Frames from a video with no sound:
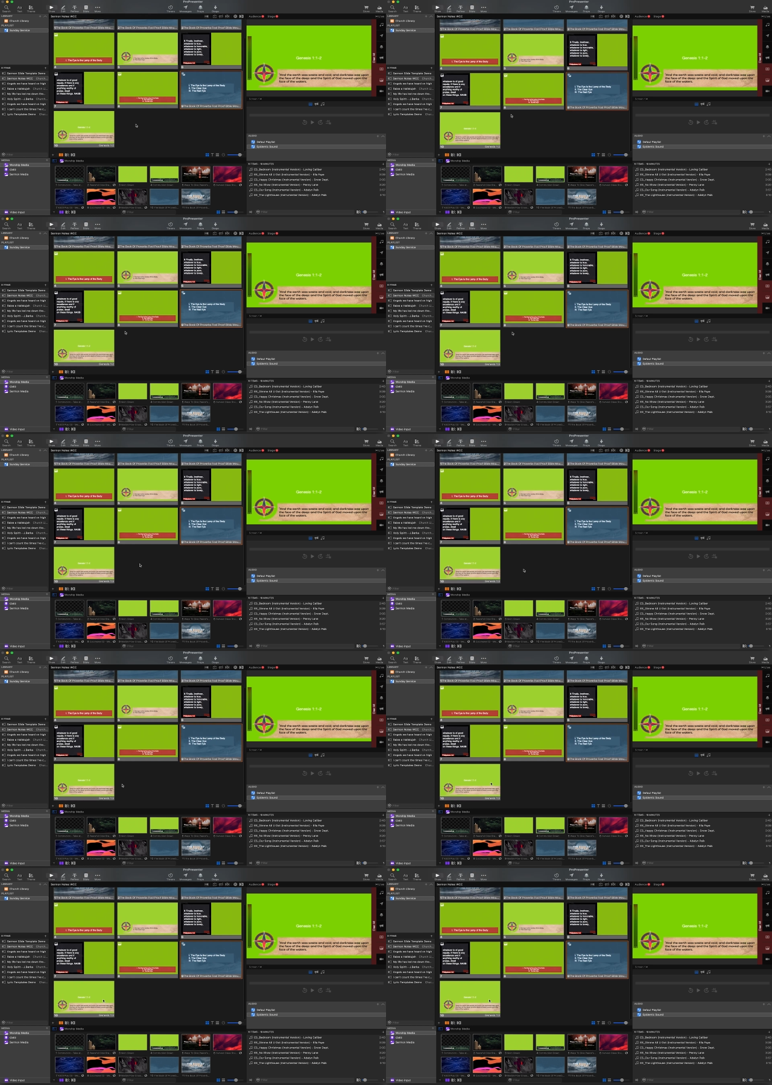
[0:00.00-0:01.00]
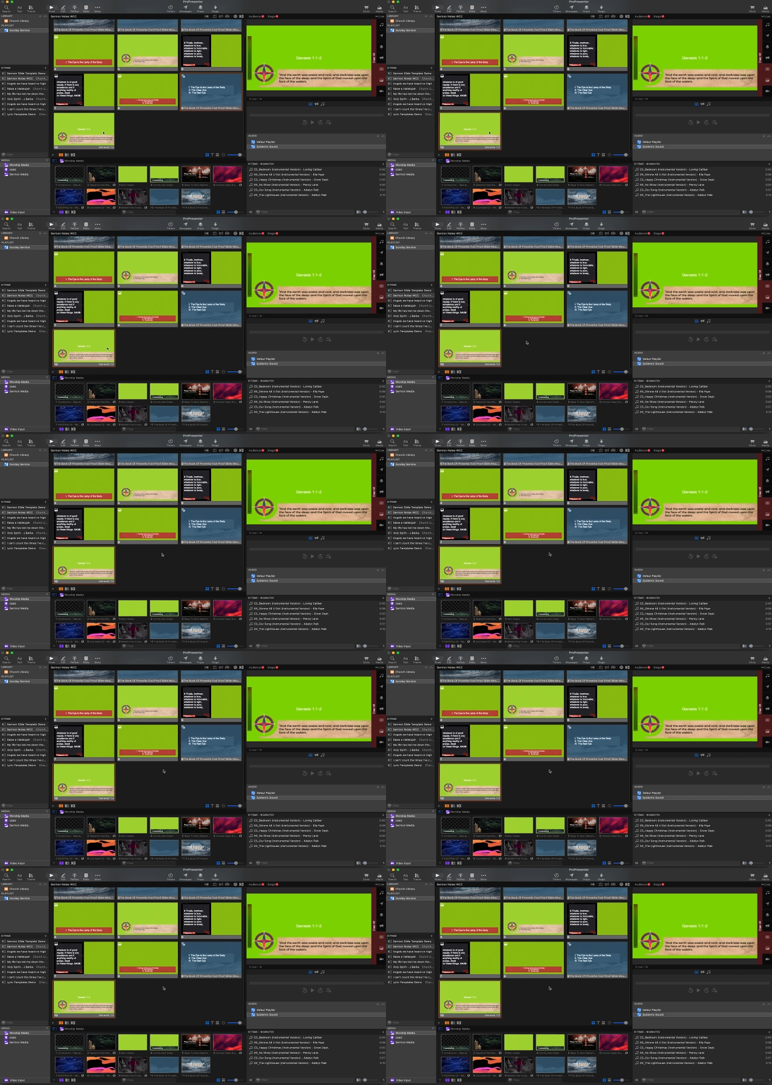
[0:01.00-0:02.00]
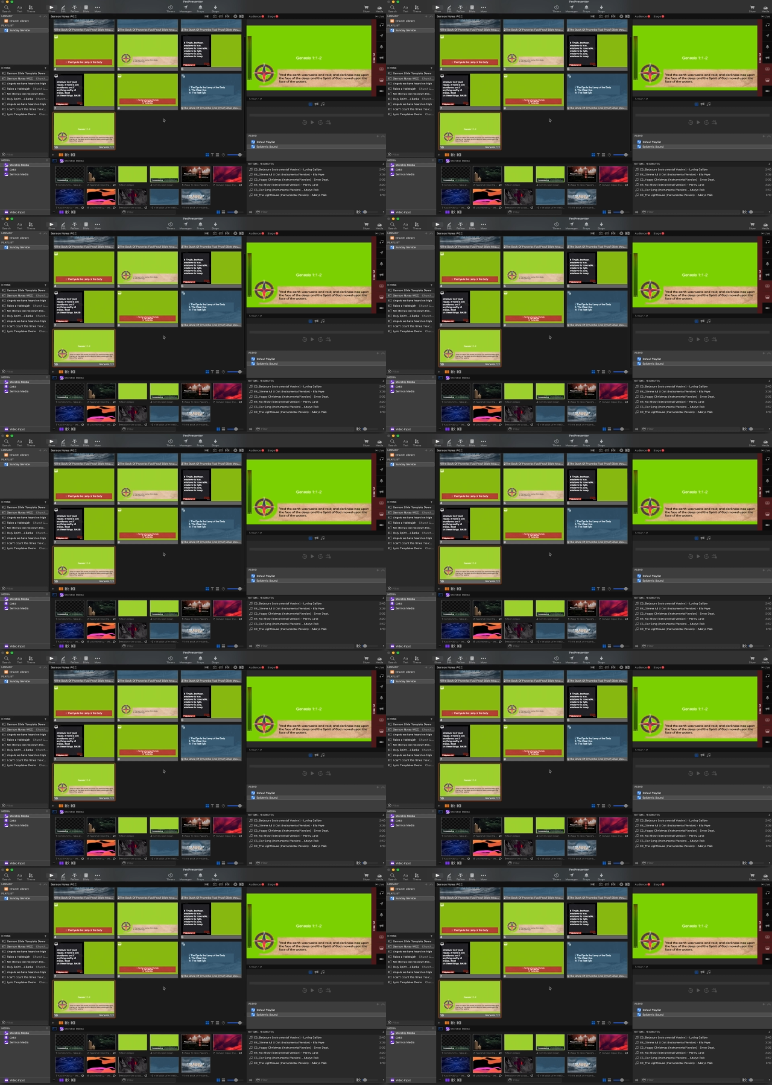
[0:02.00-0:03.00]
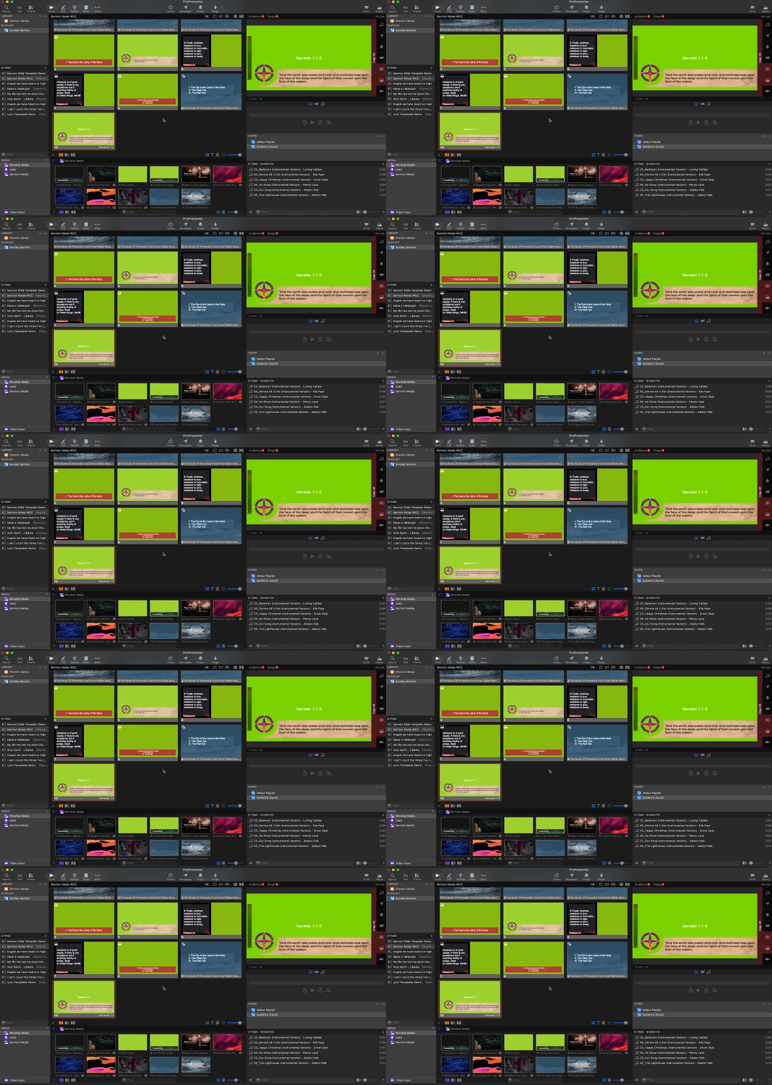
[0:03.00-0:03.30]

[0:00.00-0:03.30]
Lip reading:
No face is visible, so there are no lips to read.